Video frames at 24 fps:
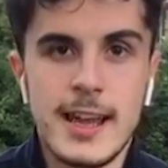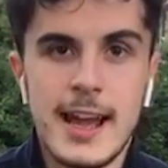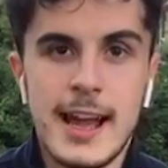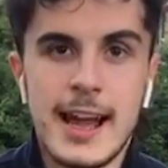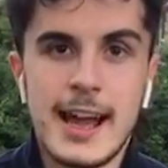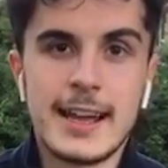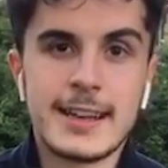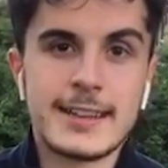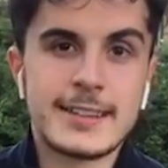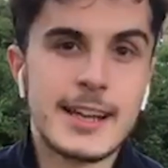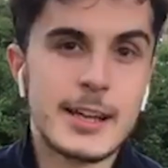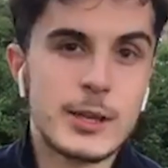
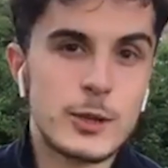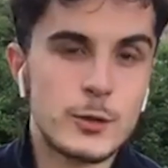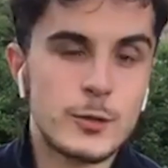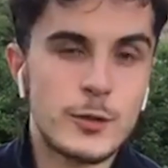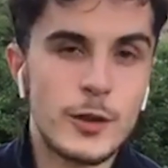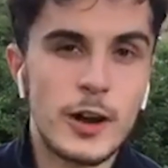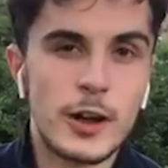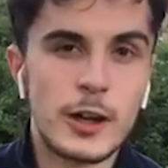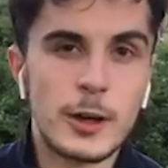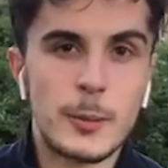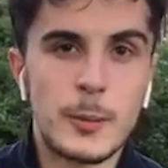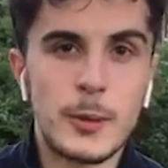and Daniel
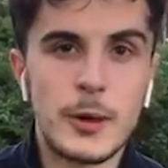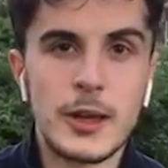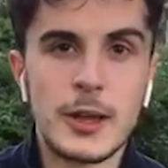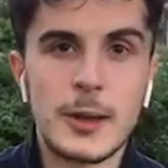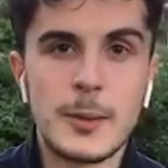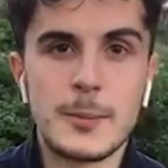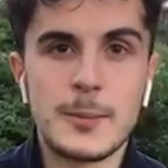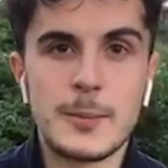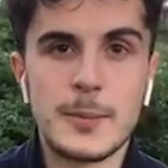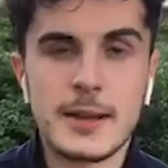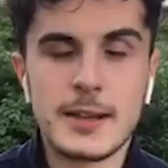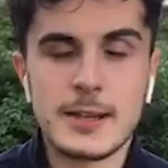Farker put
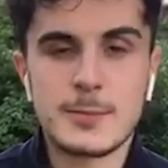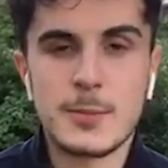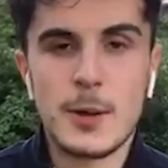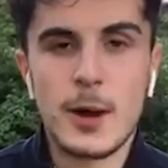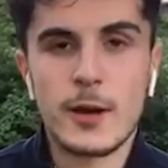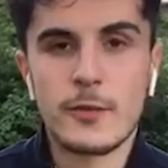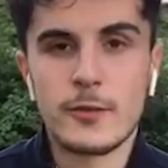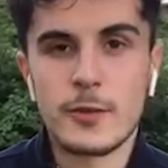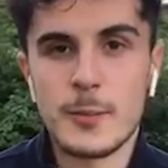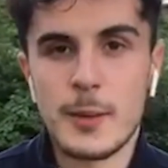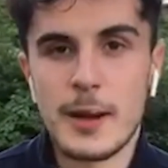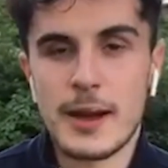him as part
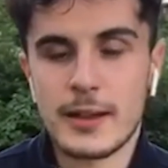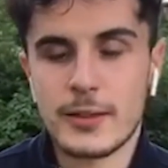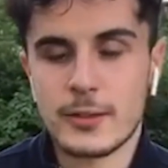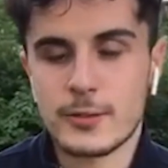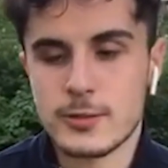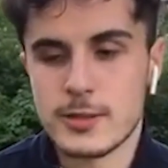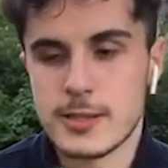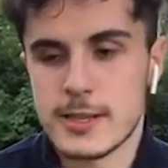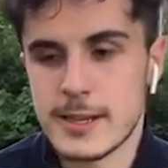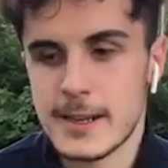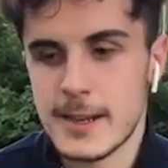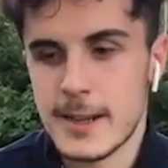of the back
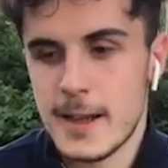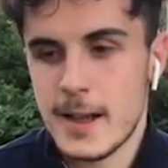three